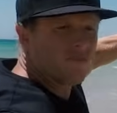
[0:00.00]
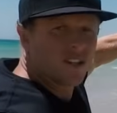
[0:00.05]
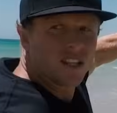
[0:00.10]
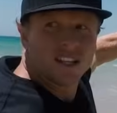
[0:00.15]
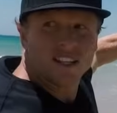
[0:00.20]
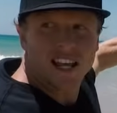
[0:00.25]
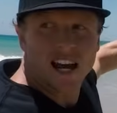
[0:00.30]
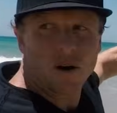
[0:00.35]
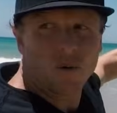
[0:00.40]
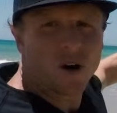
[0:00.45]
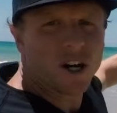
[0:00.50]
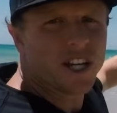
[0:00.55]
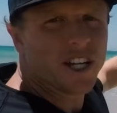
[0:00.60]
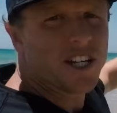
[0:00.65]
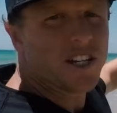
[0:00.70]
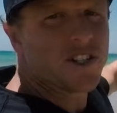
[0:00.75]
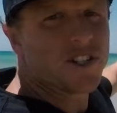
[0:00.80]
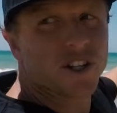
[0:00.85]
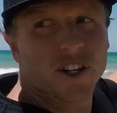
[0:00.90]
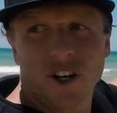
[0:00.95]
Now what you
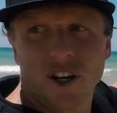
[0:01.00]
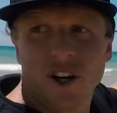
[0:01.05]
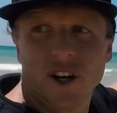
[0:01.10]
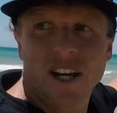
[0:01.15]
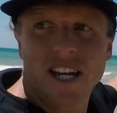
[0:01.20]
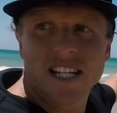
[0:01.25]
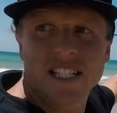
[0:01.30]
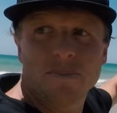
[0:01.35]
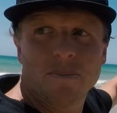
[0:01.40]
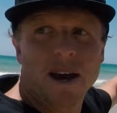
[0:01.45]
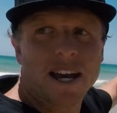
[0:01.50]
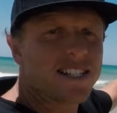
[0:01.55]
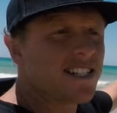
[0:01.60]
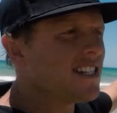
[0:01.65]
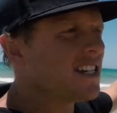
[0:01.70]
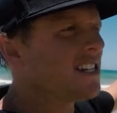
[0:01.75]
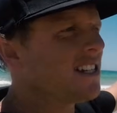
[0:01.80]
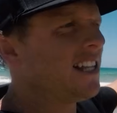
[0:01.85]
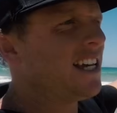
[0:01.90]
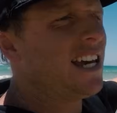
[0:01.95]
can do is
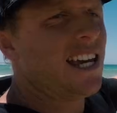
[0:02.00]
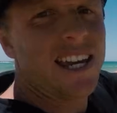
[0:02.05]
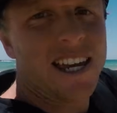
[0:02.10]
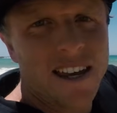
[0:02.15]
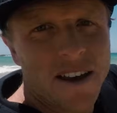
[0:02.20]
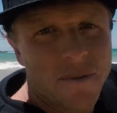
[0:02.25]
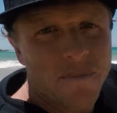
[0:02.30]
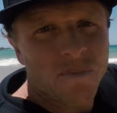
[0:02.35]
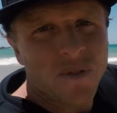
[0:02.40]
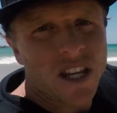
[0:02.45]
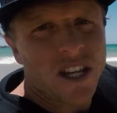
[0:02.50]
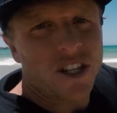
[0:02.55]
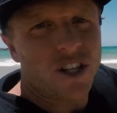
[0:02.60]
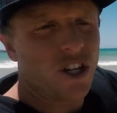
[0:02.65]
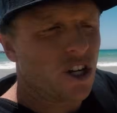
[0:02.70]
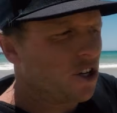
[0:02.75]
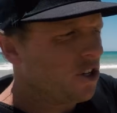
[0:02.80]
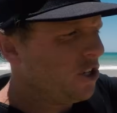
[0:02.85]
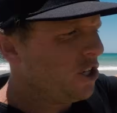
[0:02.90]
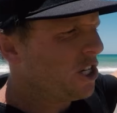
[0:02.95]
basically,
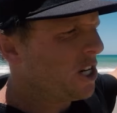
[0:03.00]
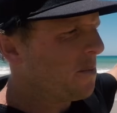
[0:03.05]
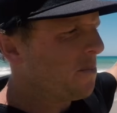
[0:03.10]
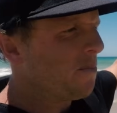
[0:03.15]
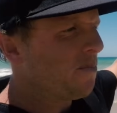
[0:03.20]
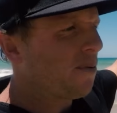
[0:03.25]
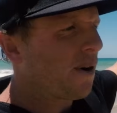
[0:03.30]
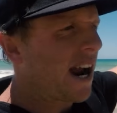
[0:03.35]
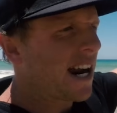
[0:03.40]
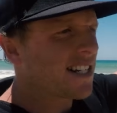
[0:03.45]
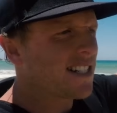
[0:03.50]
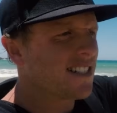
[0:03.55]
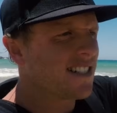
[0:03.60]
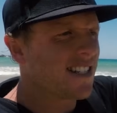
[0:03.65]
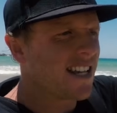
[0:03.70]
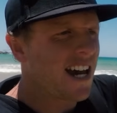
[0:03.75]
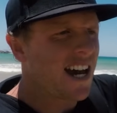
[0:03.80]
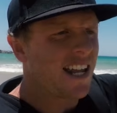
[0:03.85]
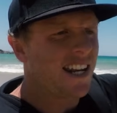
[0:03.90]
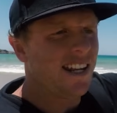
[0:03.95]
you can practice
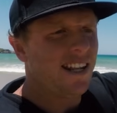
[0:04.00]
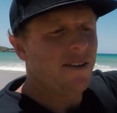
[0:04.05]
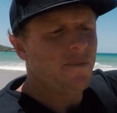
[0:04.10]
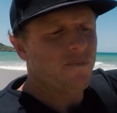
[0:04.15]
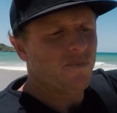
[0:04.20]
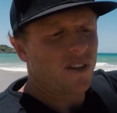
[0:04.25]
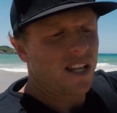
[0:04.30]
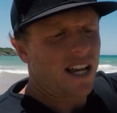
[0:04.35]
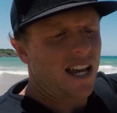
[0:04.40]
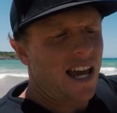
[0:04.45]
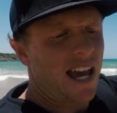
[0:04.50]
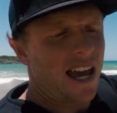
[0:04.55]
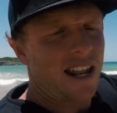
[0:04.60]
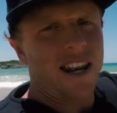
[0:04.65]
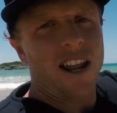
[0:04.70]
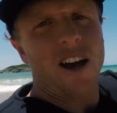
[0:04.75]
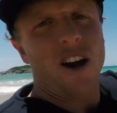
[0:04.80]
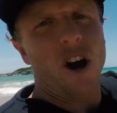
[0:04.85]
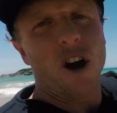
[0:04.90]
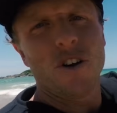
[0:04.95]
that
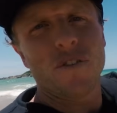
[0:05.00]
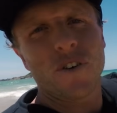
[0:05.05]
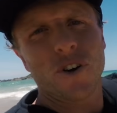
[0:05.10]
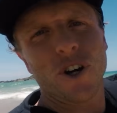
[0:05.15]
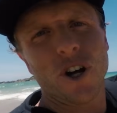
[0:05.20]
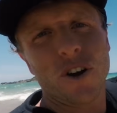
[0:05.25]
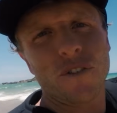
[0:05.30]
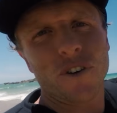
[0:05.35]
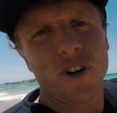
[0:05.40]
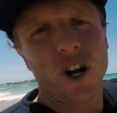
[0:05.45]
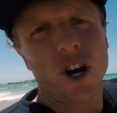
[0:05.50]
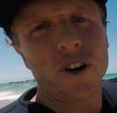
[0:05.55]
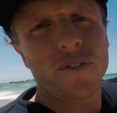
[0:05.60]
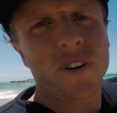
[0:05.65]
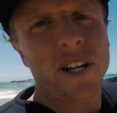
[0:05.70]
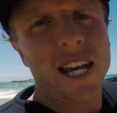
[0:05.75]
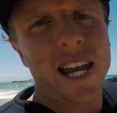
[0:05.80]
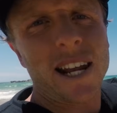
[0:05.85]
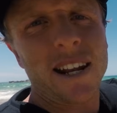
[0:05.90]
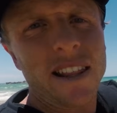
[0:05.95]
and over and over and
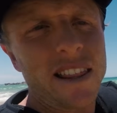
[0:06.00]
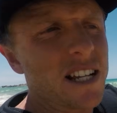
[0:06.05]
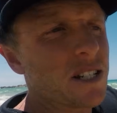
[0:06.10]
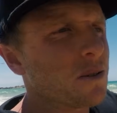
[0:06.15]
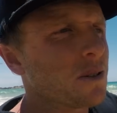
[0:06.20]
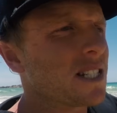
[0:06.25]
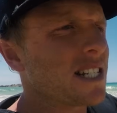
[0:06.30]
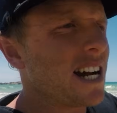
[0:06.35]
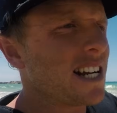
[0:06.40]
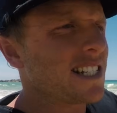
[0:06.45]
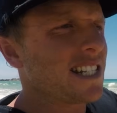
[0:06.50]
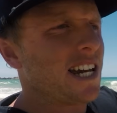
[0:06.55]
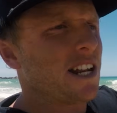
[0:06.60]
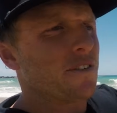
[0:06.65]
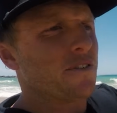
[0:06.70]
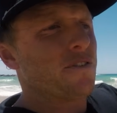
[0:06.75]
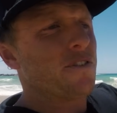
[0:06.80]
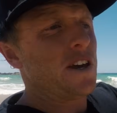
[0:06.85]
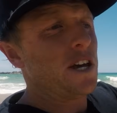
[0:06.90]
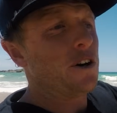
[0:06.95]
over again, and this will start to get
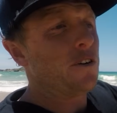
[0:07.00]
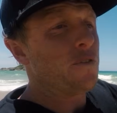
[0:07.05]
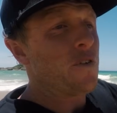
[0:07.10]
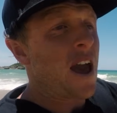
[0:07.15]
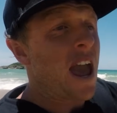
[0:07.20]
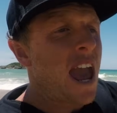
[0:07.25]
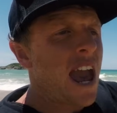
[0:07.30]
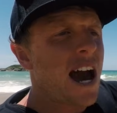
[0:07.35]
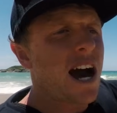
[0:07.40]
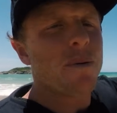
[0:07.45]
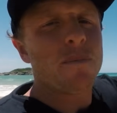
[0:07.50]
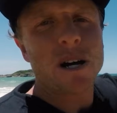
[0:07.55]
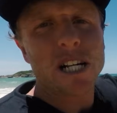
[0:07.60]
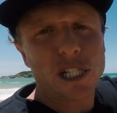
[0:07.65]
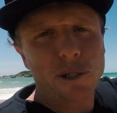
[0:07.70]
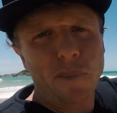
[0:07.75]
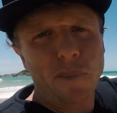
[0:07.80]
a feel for how much